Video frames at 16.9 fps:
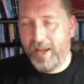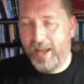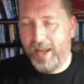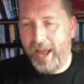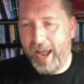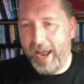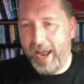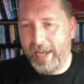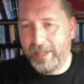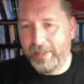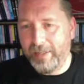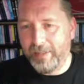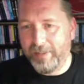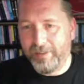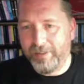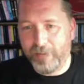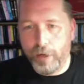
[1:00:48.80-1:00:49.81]
And
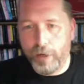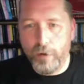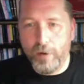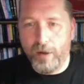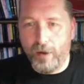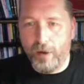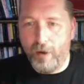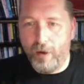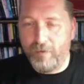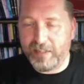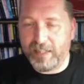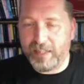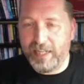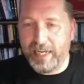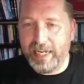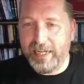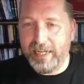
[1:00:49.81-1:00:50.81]
so
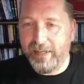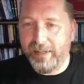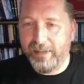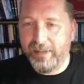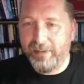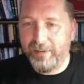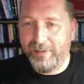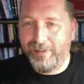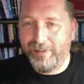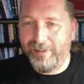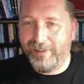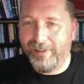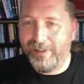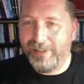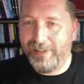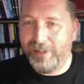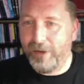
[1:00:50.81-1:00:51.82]
obviously
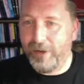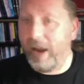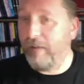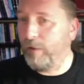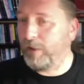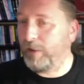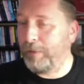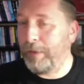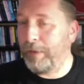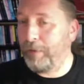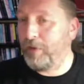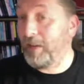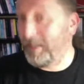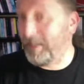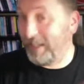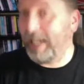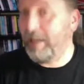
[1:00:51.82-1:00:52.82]
you have lots of people
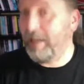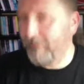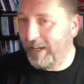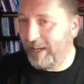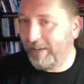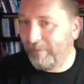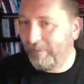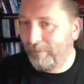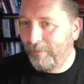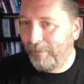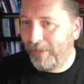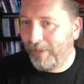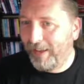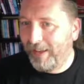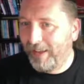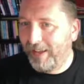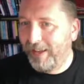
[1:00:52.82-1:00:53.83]
trying to save it
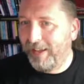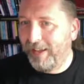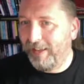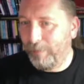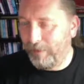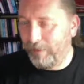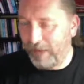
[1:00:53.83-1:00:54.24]
with